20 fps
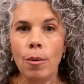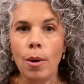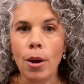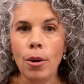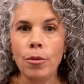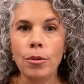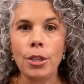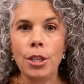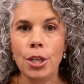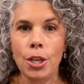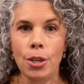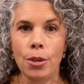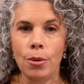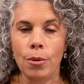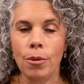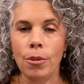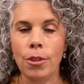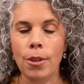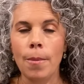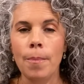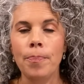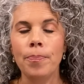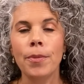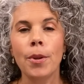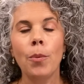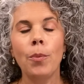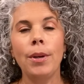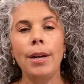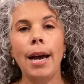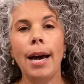old youth
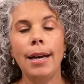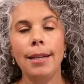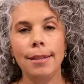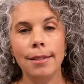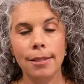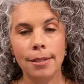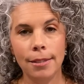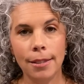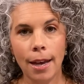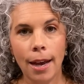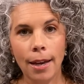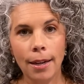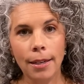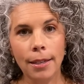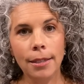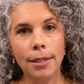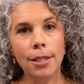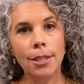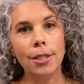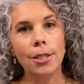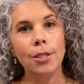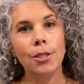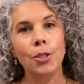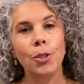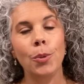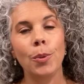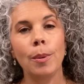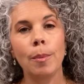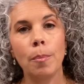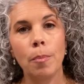when I decided
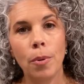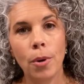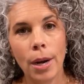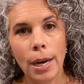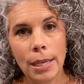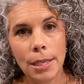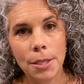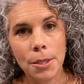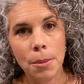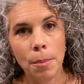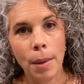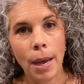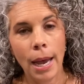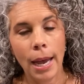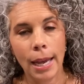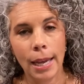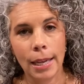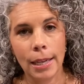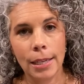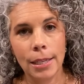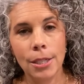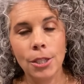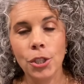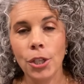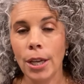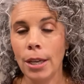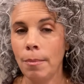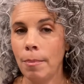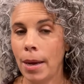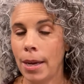to embrace my age
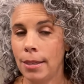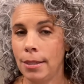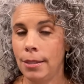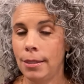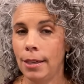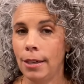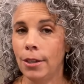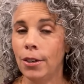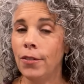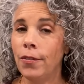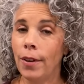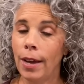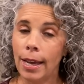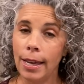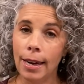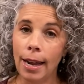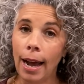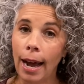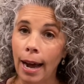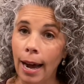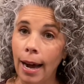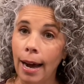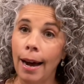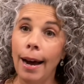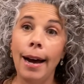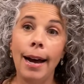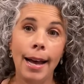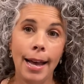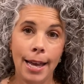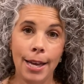and myself, and
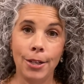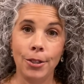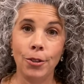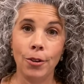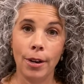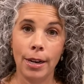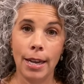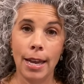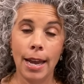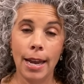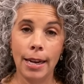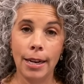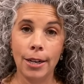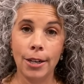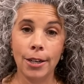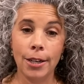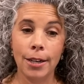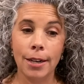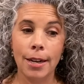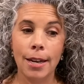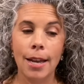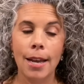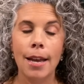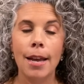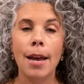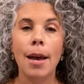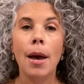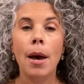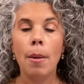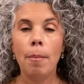I had gray hair.
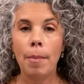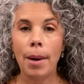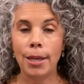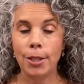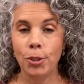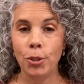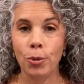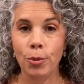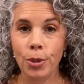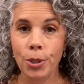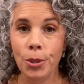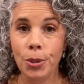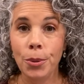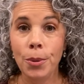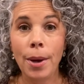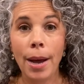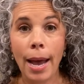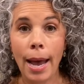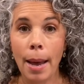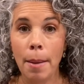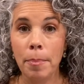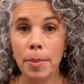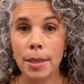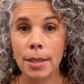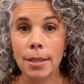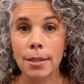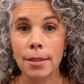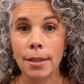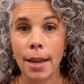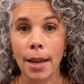My true
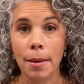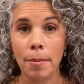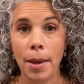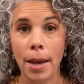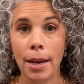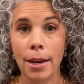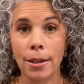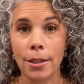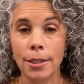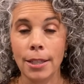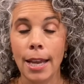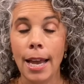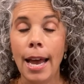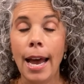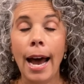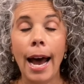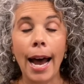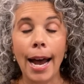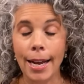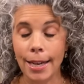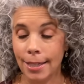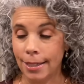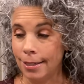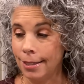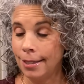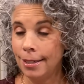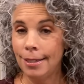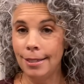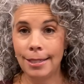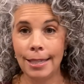happiness came out. I could
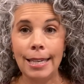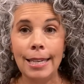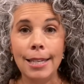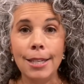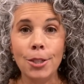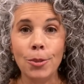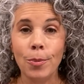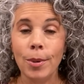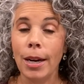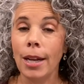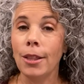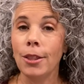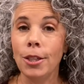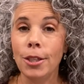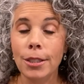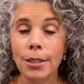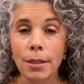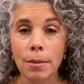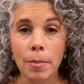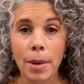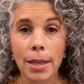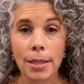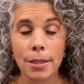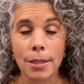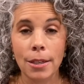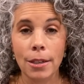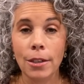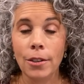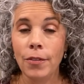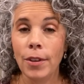see it when I looked at
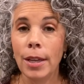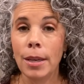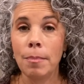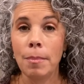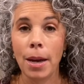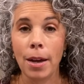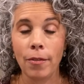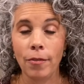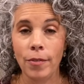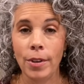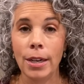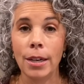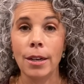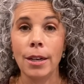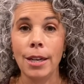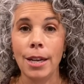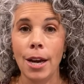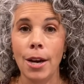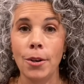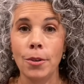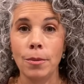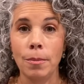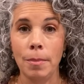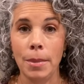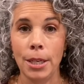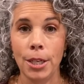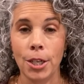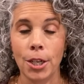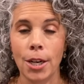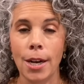myself in my very own
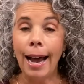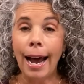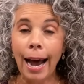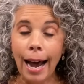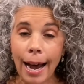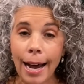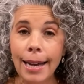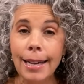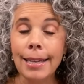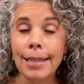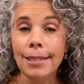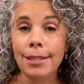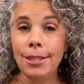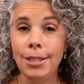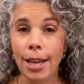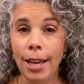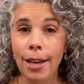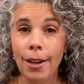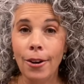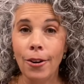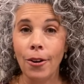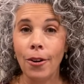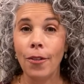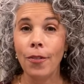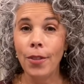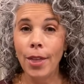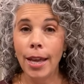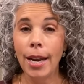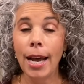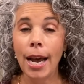mirror. I could tell
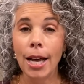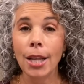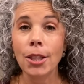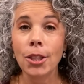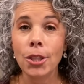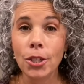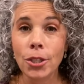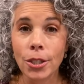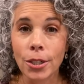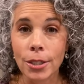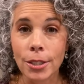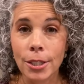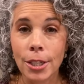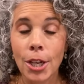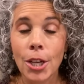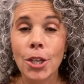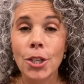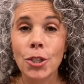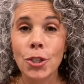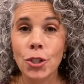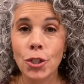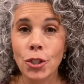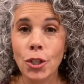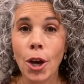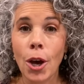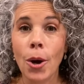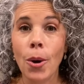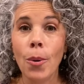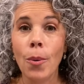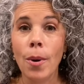that I looked
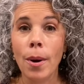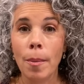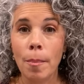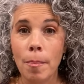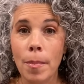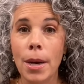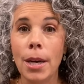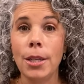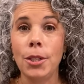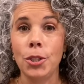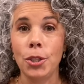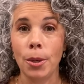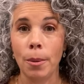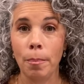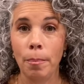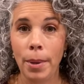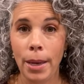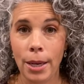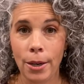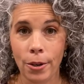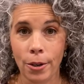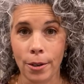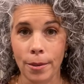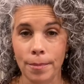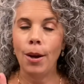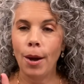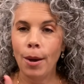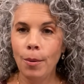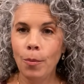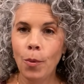so much better.
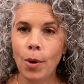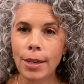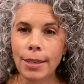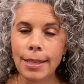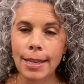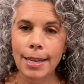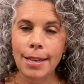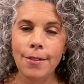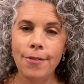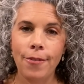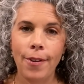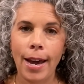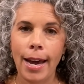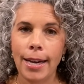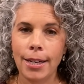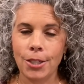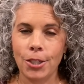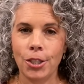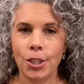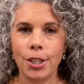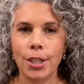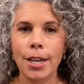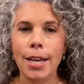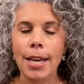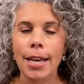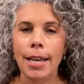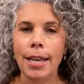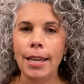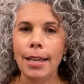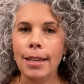And one key factor
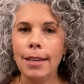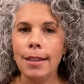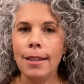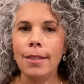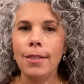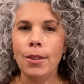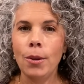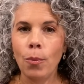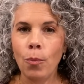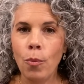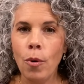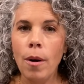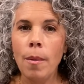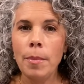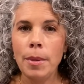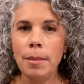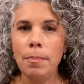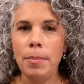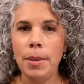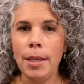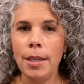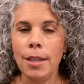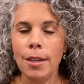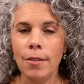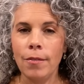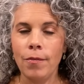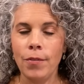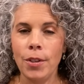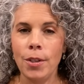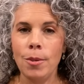in the woman being
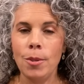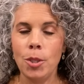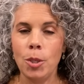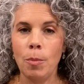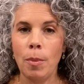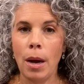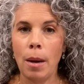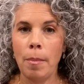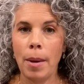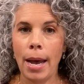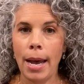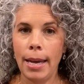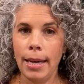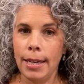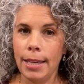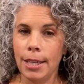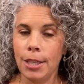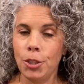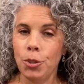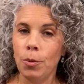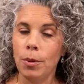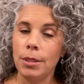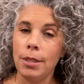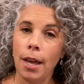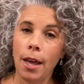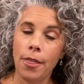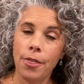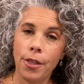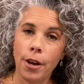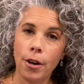confused about my age, was
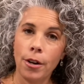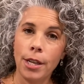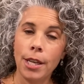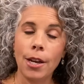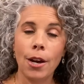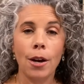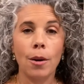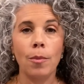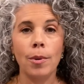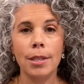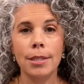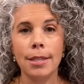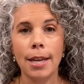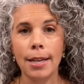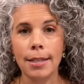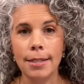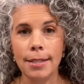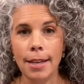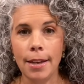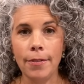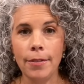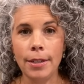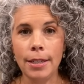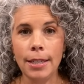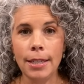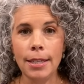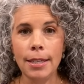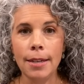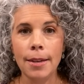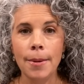I 30 or was I
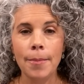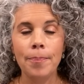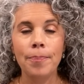70?